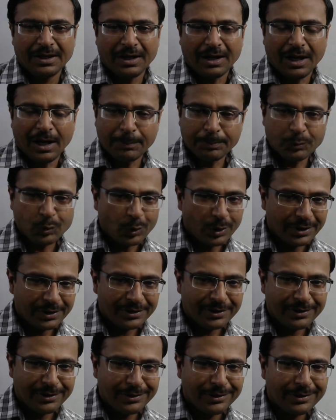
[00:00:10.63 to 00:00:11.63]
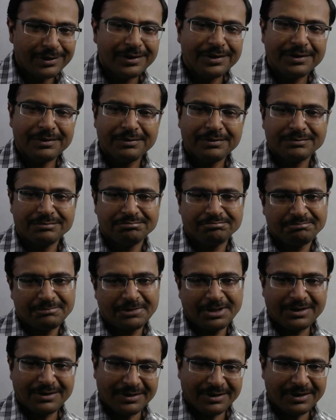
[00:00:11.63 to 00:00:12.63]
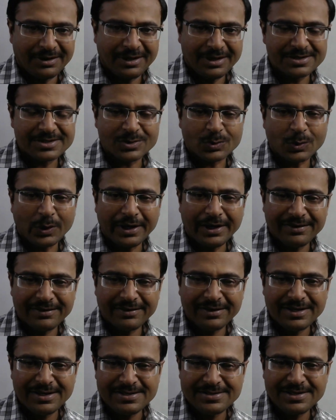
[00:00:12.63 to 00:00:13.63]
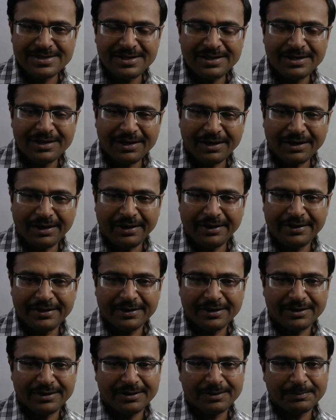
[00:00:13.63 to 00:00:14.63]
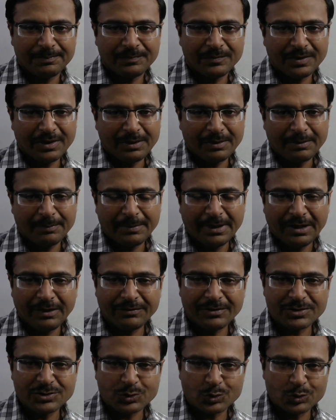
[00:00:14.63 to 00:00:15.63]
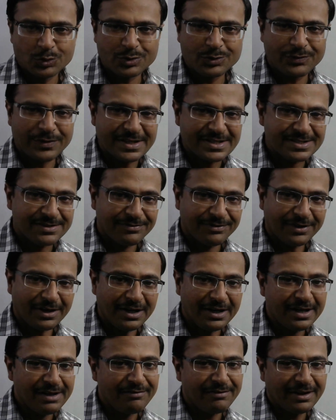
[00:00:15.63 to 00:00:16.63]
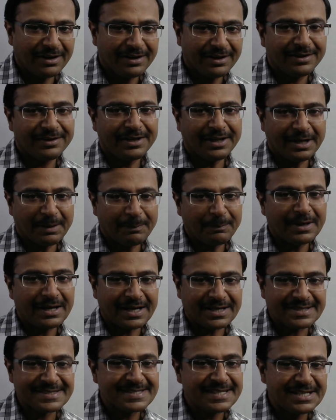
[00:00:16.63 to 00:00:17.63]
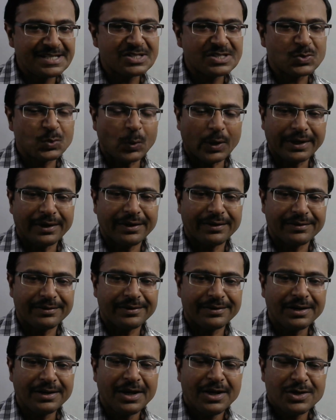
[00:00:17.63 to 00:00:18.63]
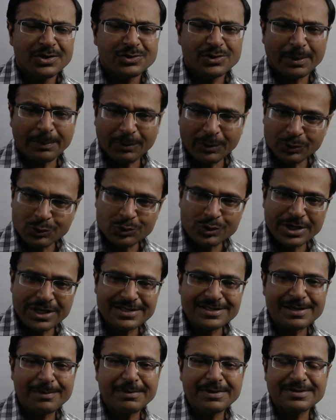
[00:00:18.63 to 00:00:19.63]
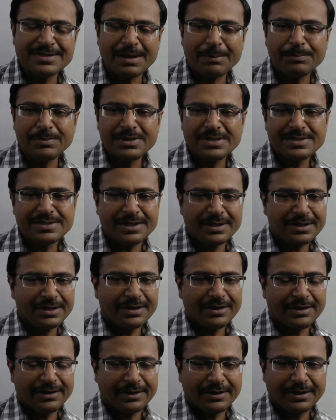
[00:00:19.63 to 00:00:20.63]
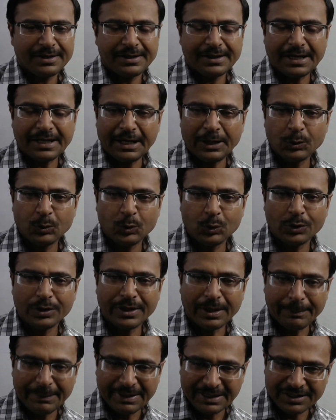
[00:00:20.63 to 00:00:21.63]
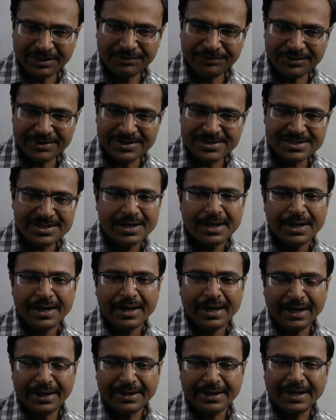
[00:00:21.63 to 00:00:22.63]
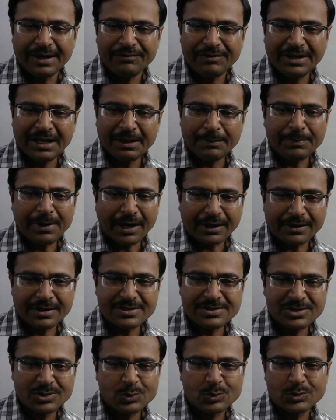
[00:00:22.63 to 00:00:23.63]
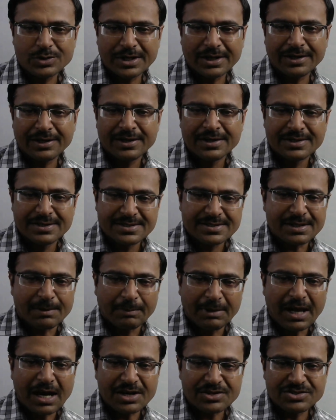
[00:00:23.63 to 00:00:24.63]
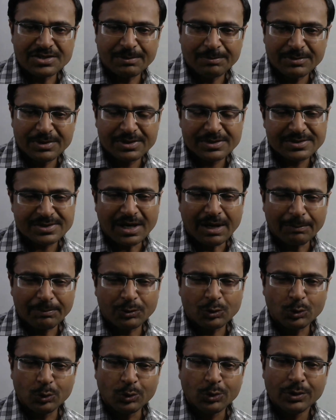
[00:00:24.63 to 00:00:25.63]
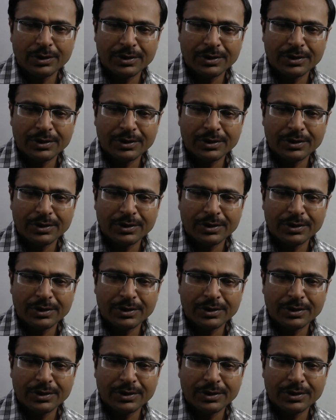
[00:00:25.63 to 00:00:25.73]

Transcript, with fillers: Up to 100 it's quite easy, and many of the students face difficulty when the number exceeds 100. So I'm going to take some examples and tell you the method first, and then we can practice using some large numbers up to